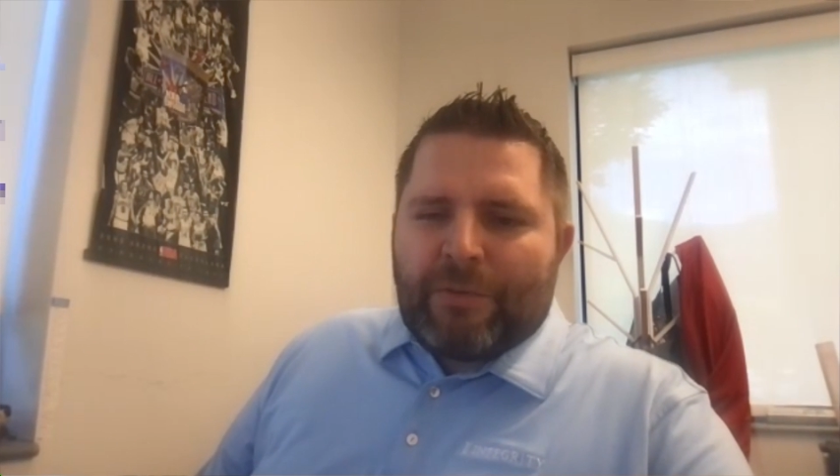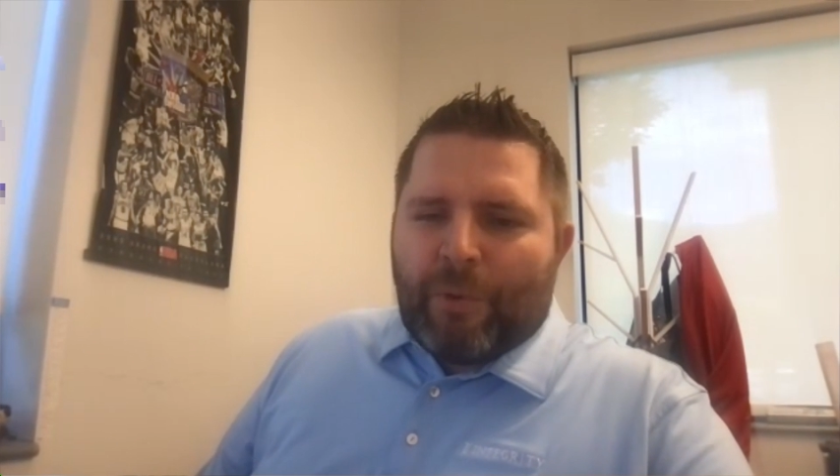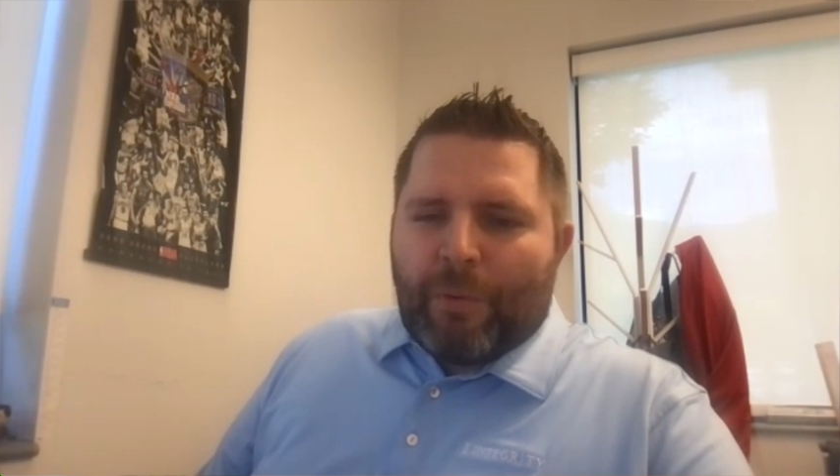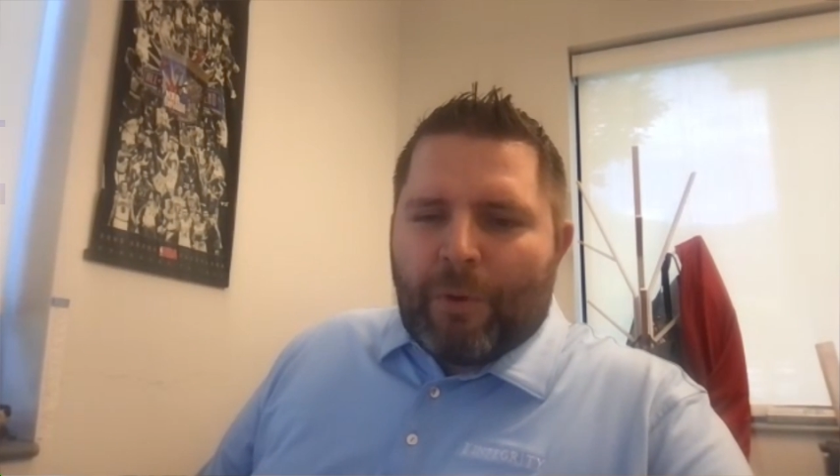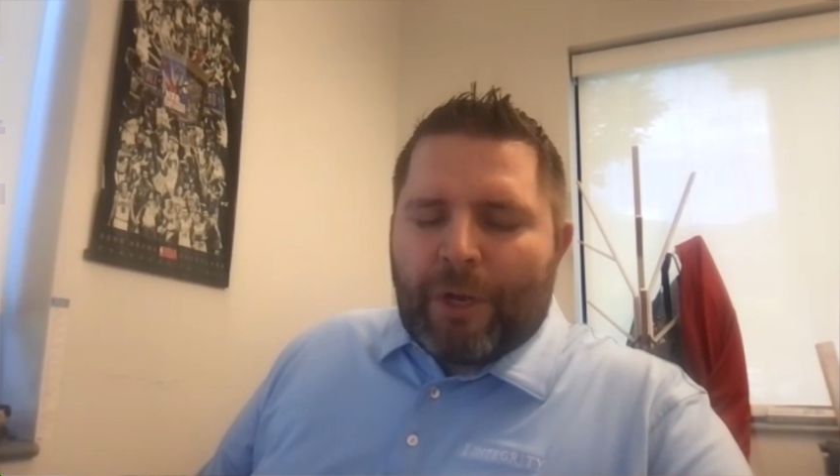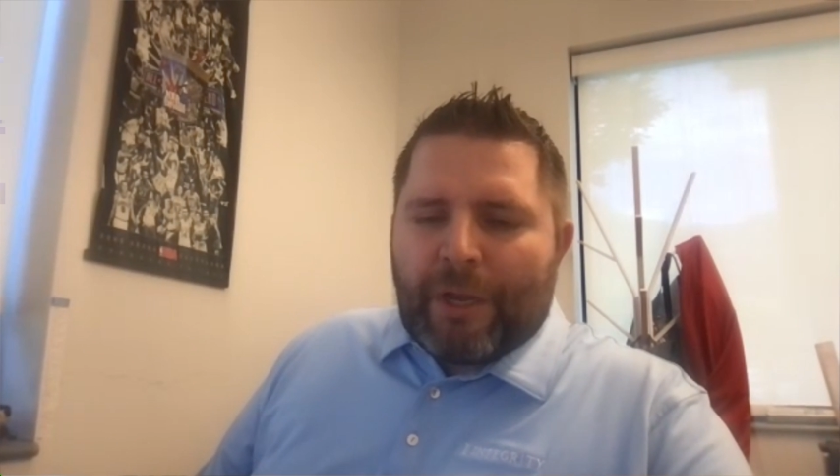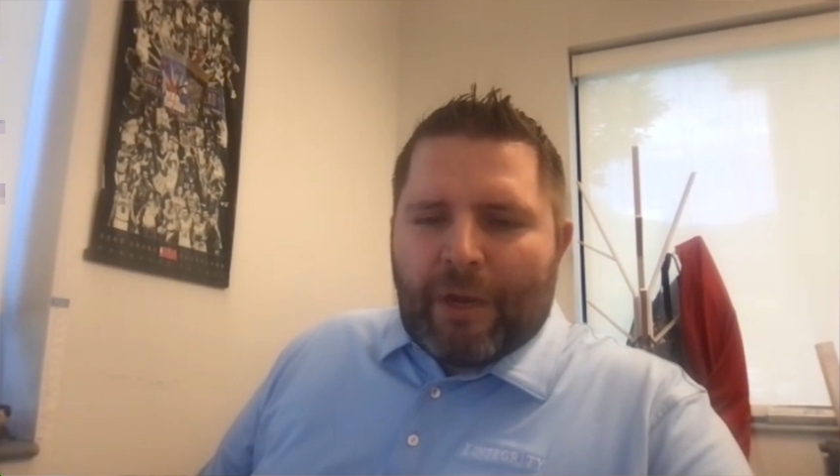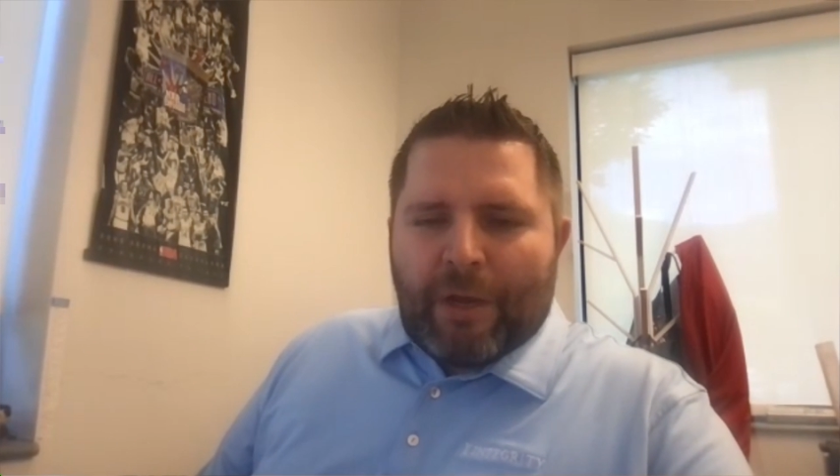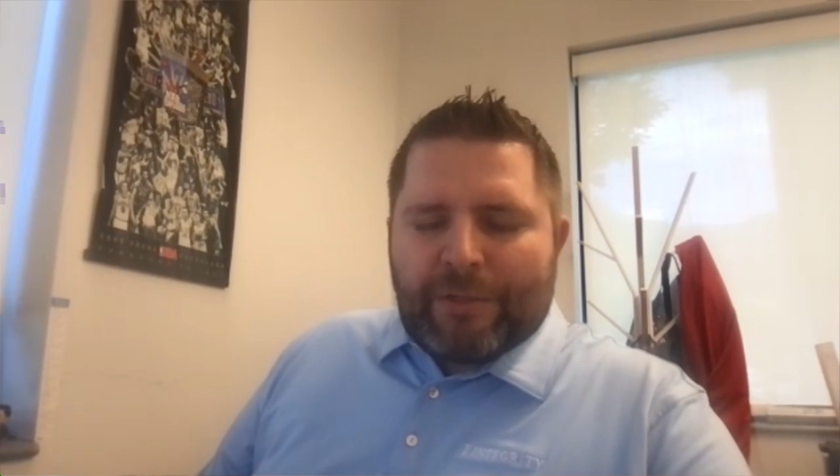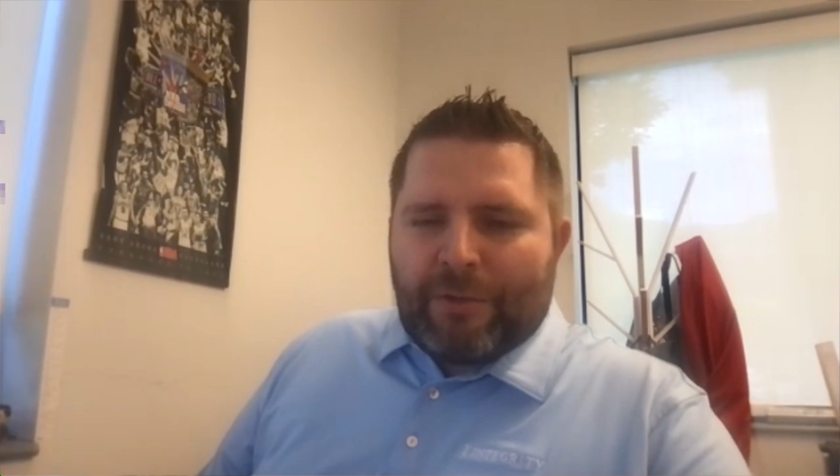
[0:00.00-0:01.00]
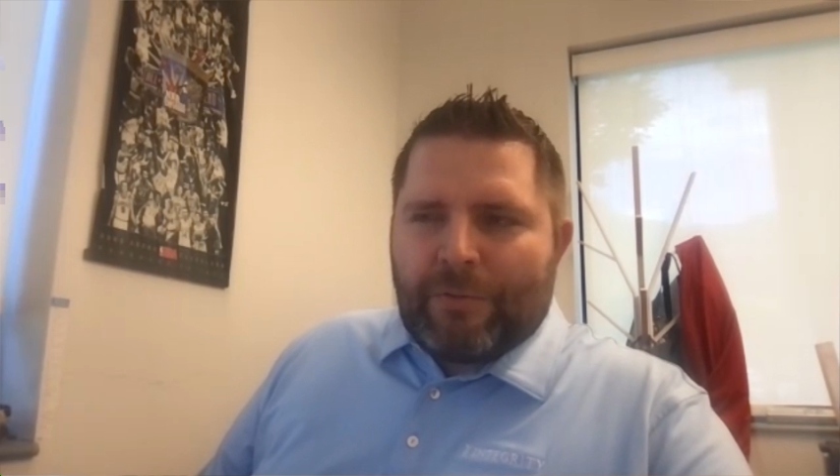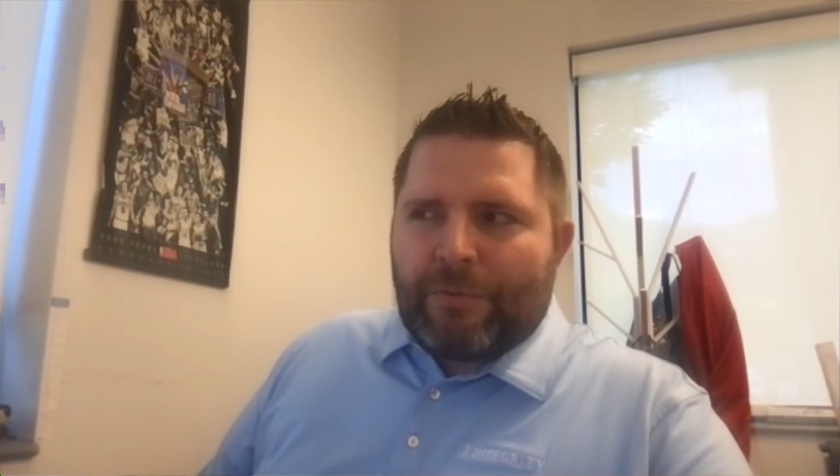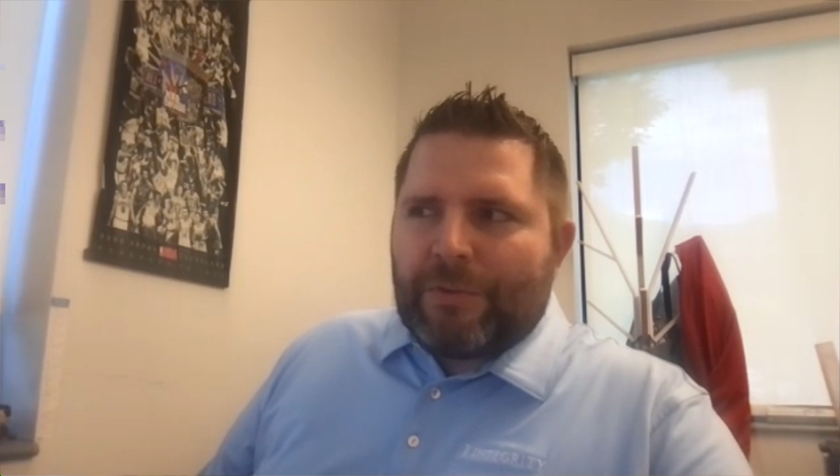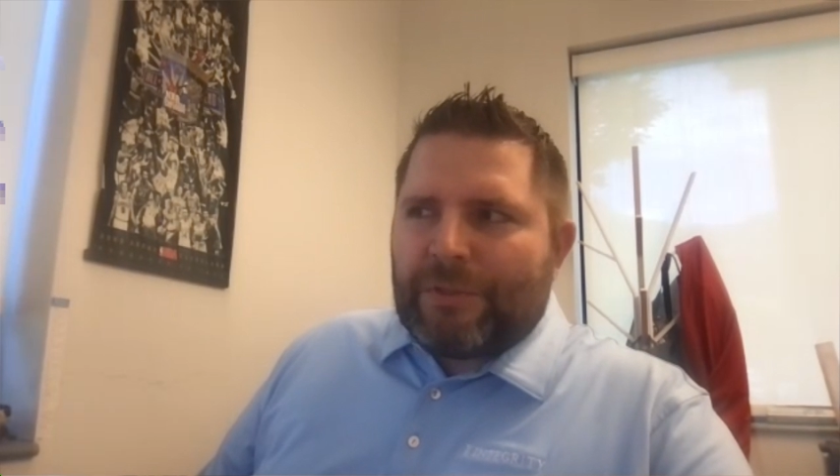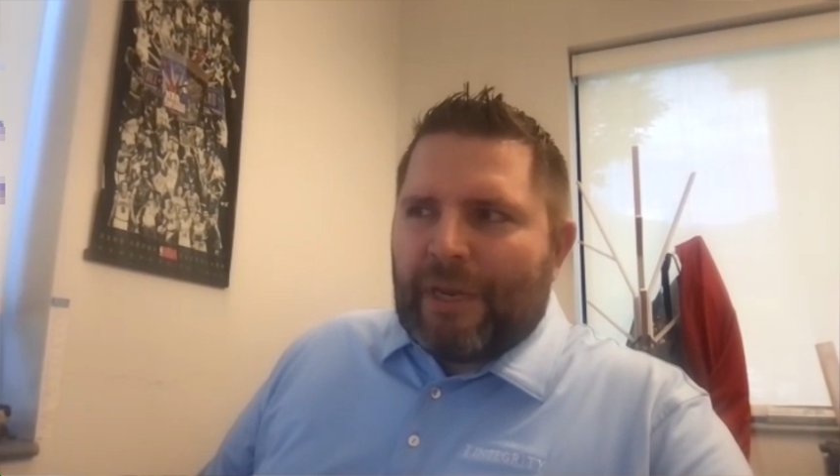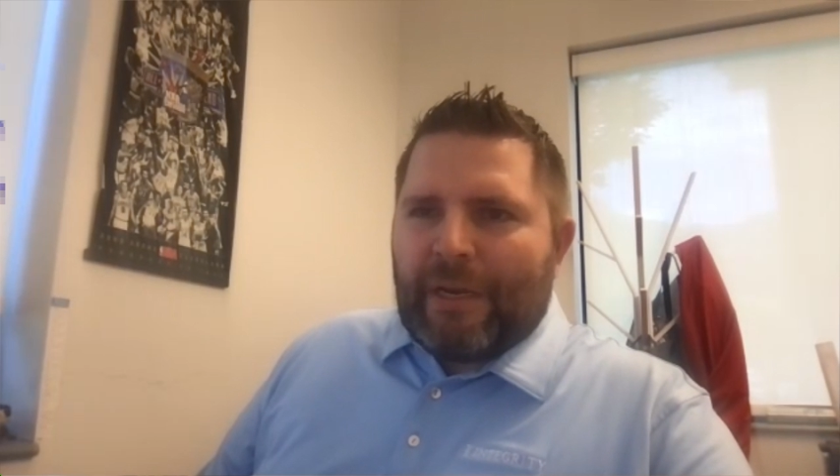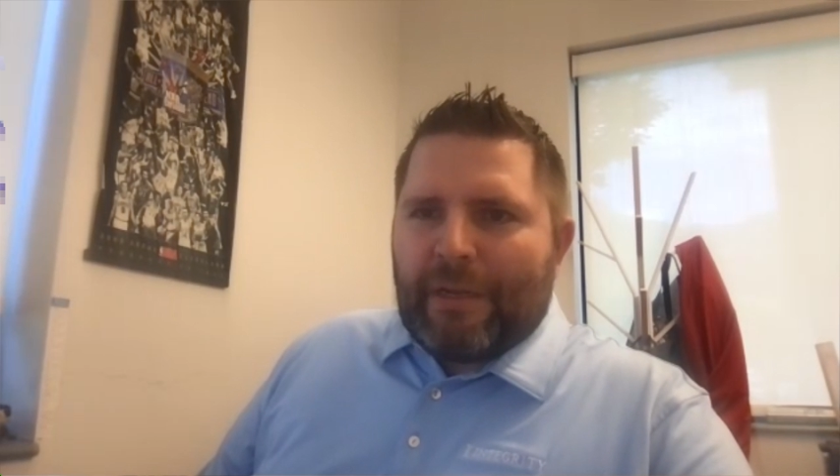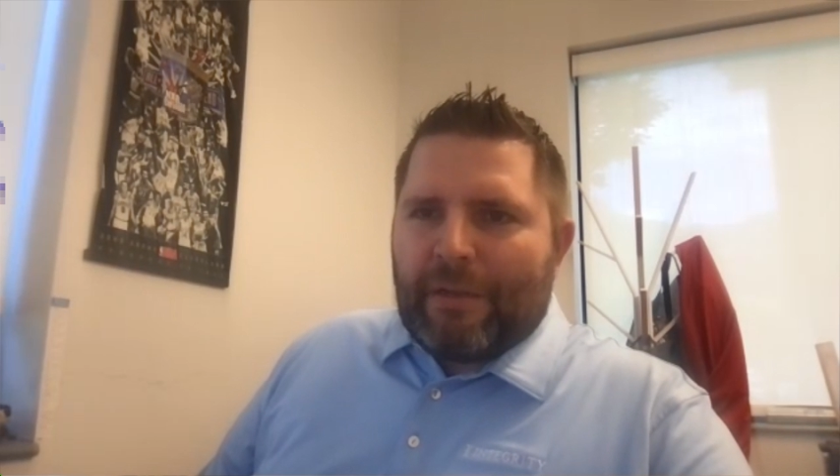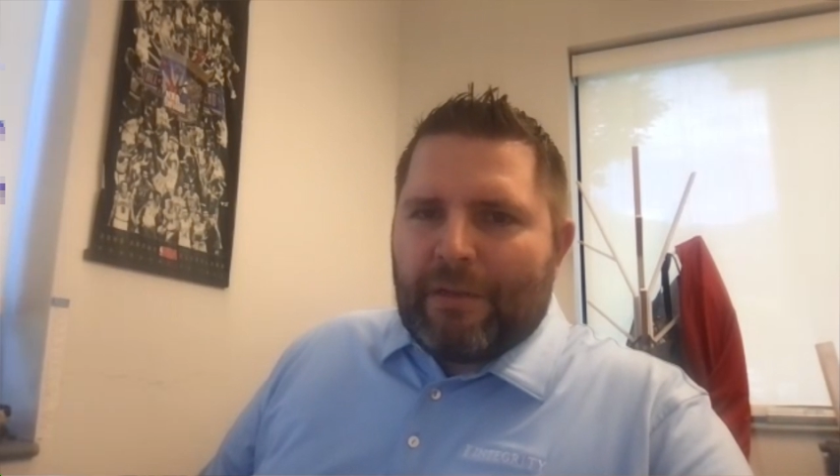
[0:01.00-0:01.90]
We're working on also sending